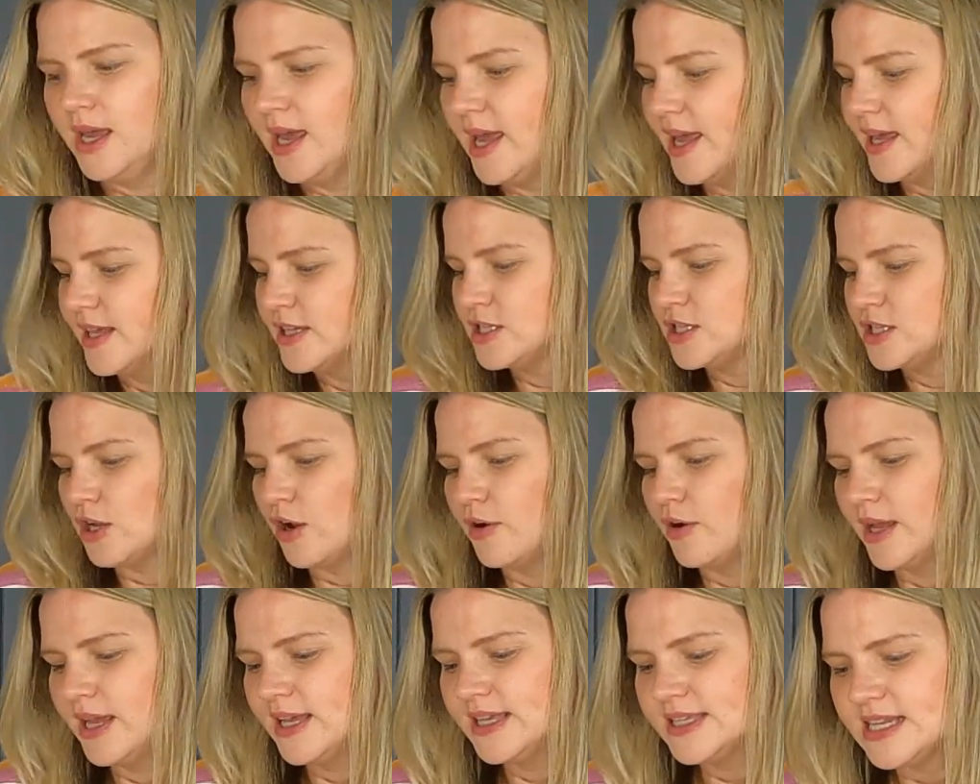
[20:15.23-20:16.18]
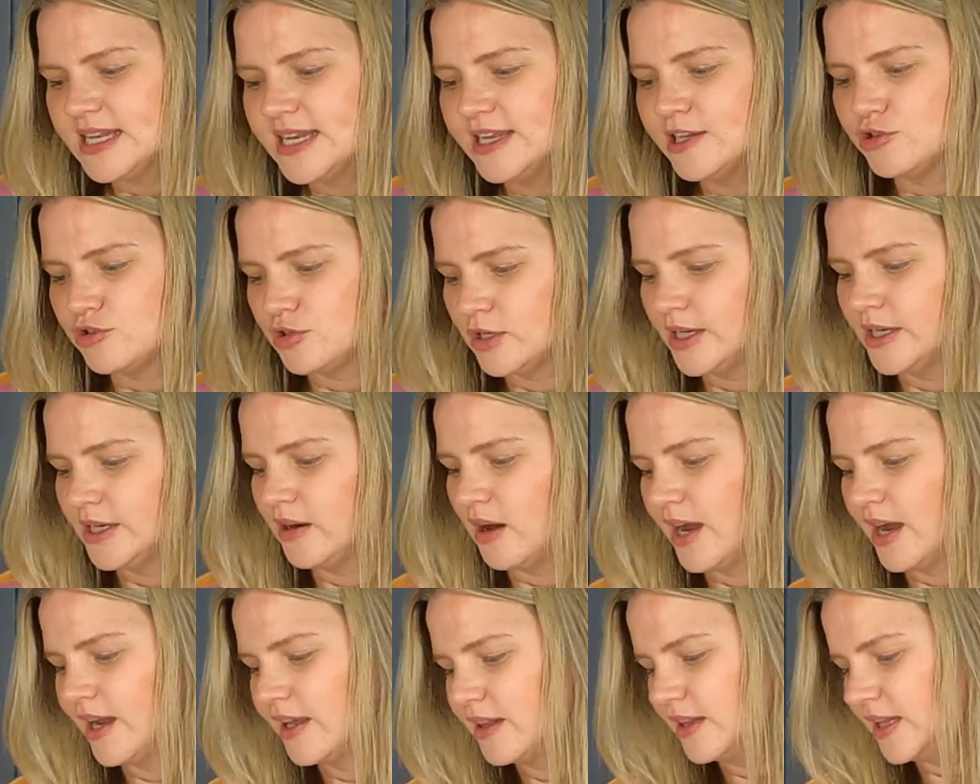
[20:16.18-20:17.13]
It's literally
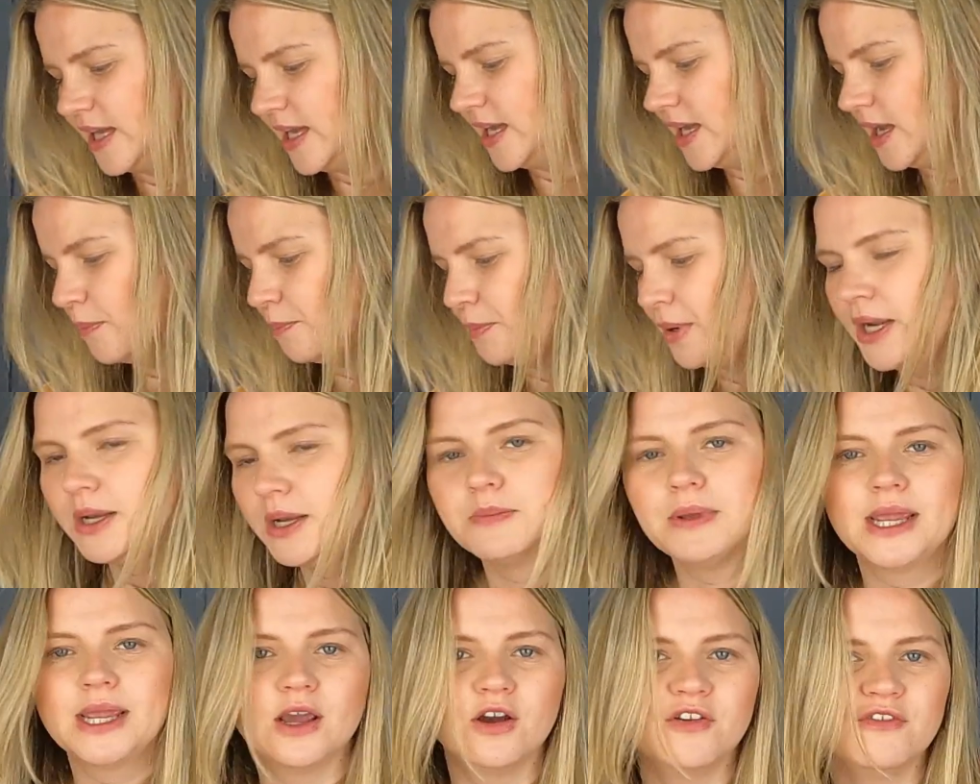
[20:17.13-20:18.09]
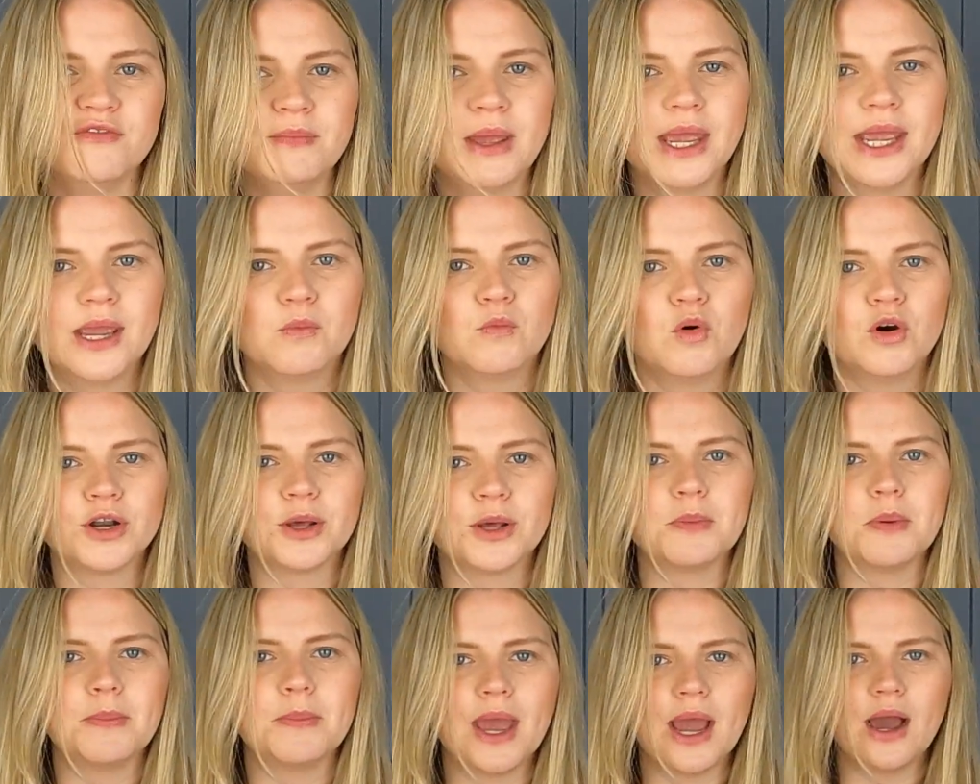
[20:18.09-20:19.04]
like the epitome of me and what
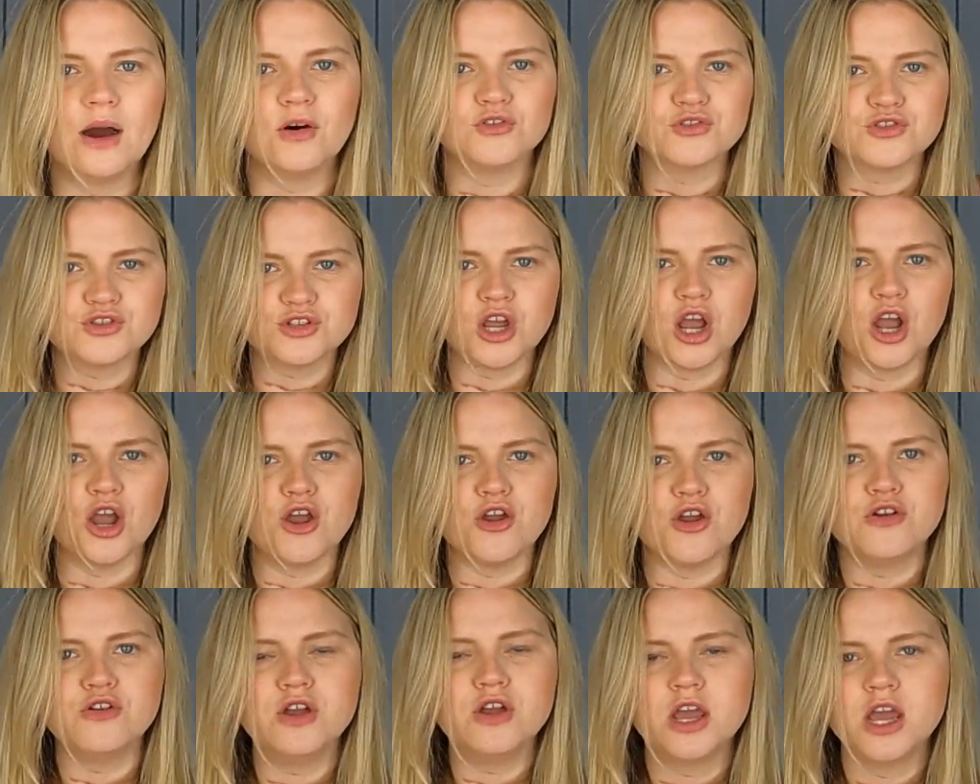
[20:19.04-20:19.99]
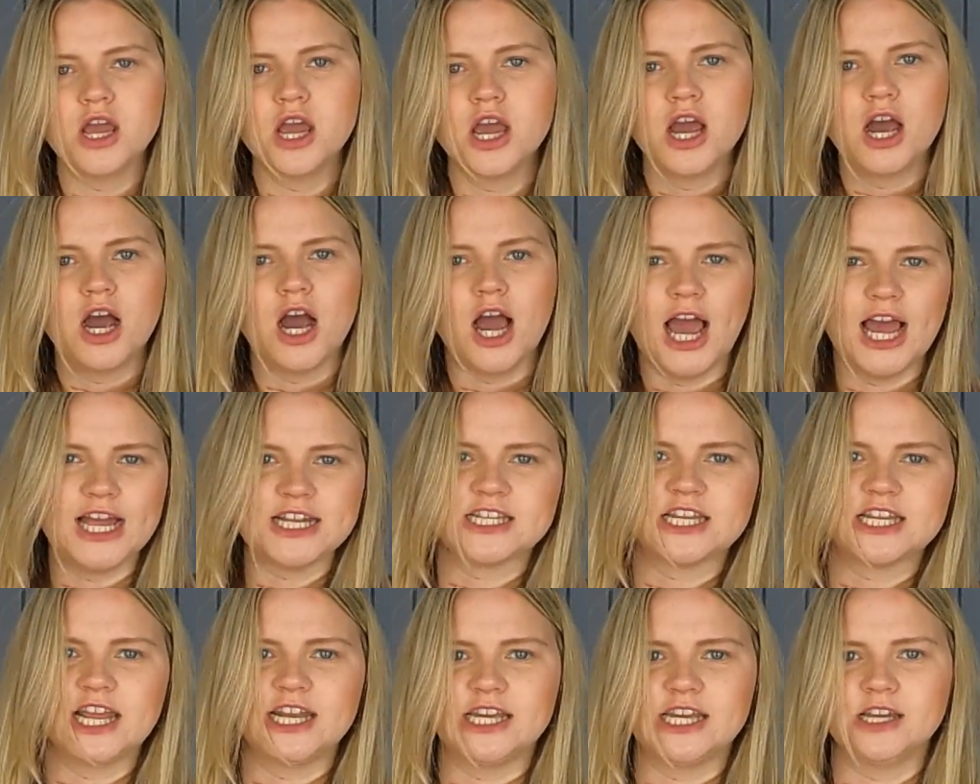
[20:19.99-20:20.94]
I'm about. So I had
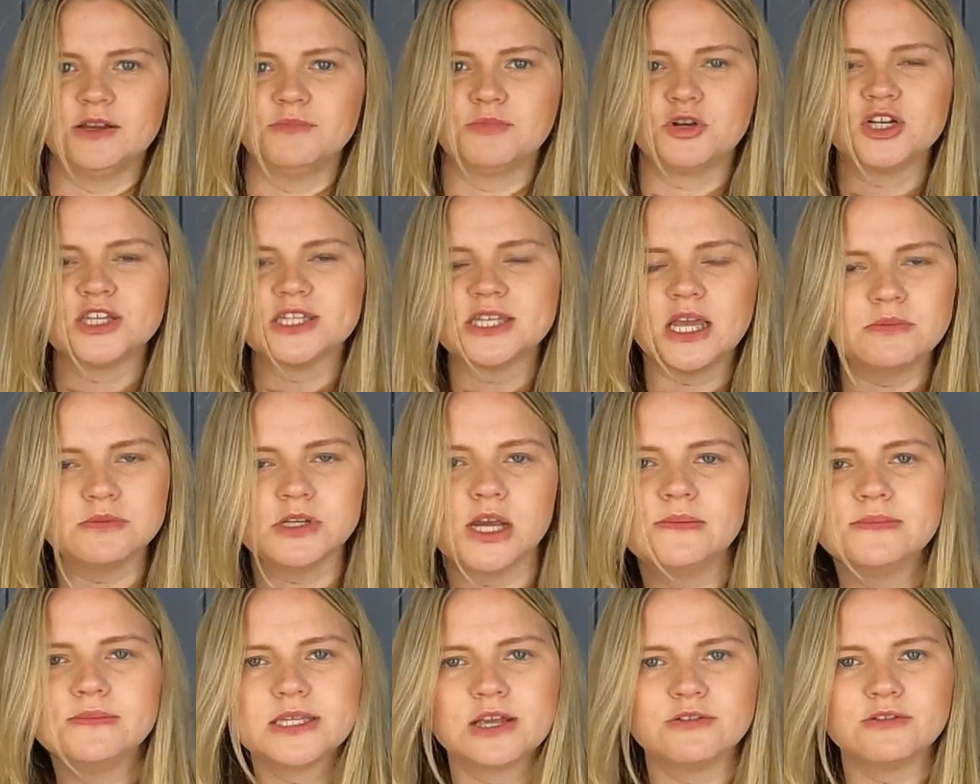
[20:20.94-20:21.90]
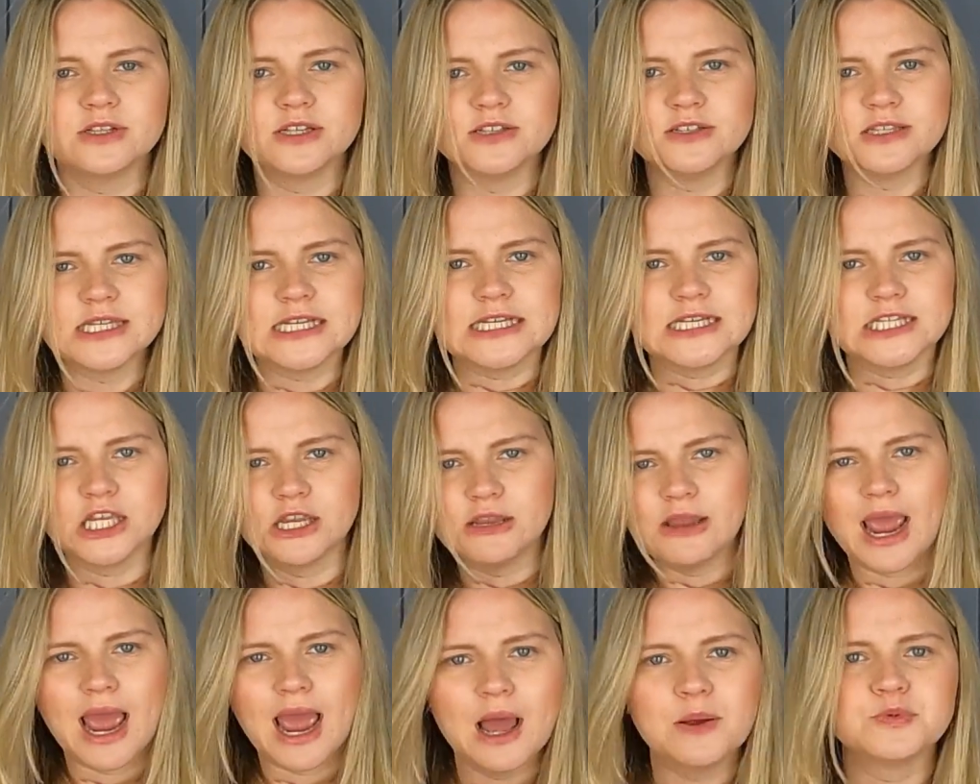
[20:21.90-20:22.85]
to get it, because sometimes there are those things that
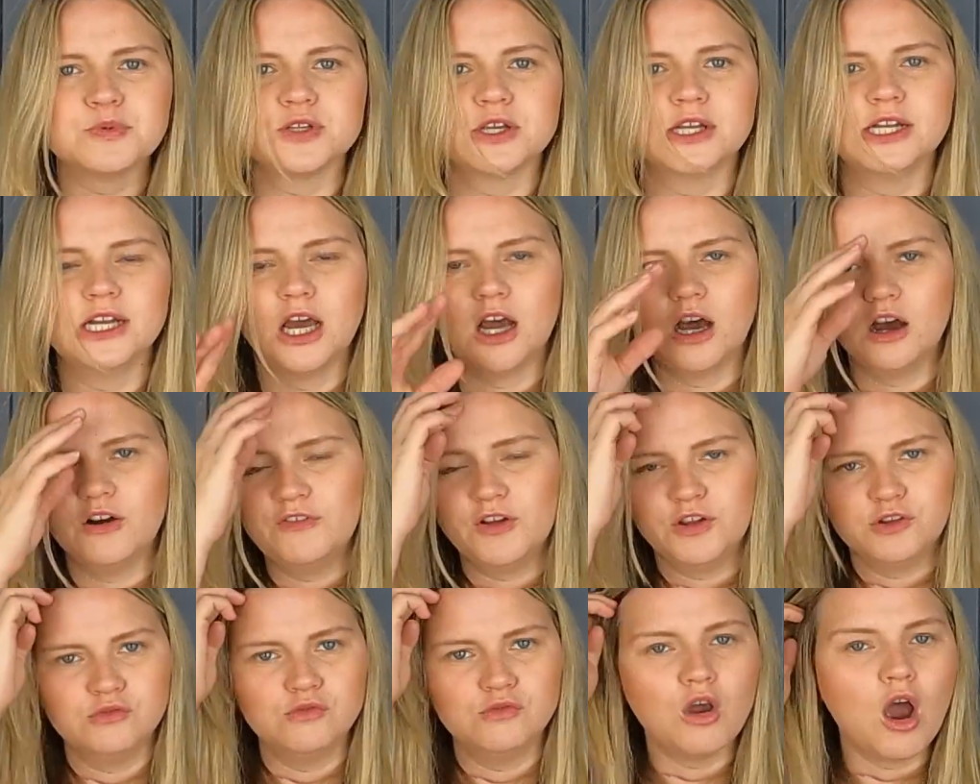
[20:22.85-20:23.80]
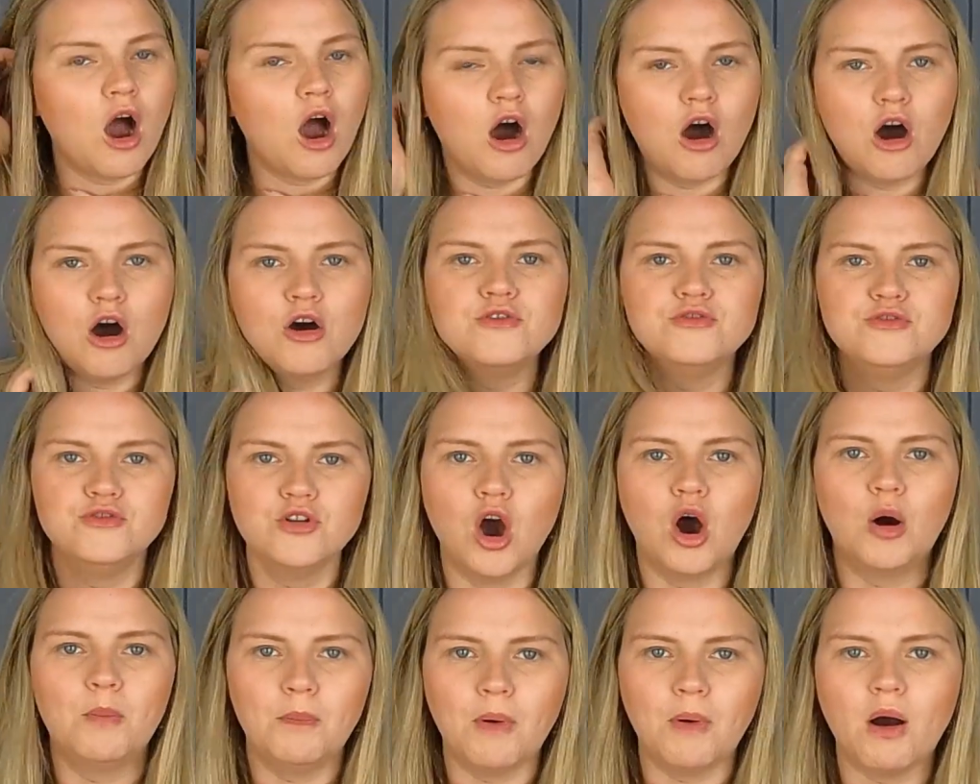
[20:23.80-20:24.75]
you absolutely love and you can't
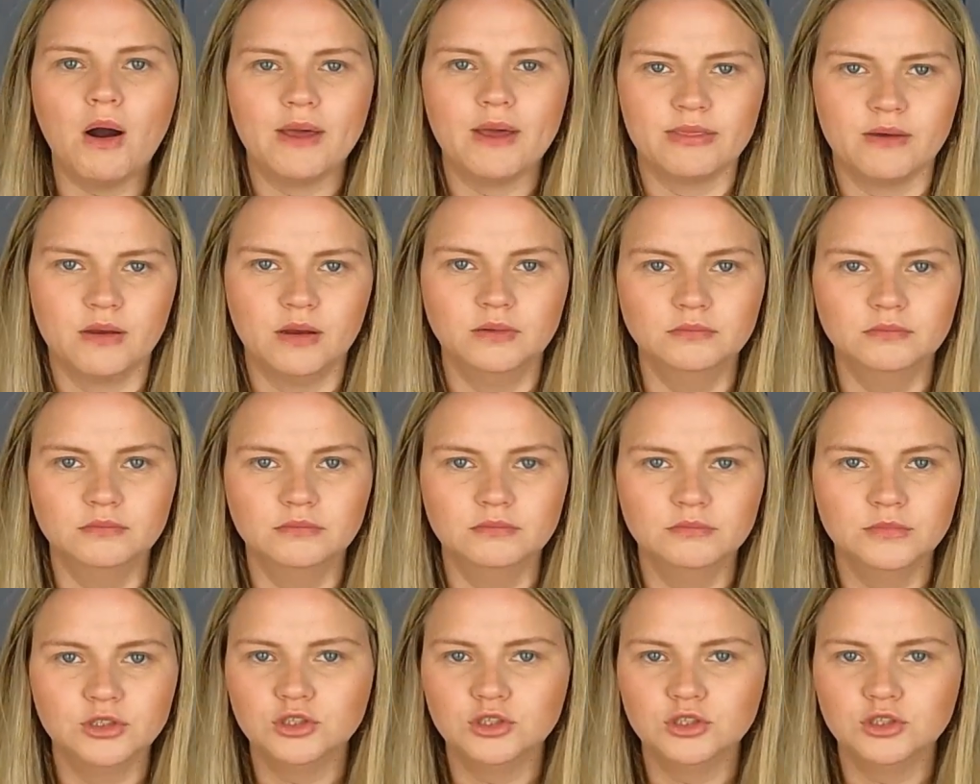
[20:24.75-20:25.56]
not buy them.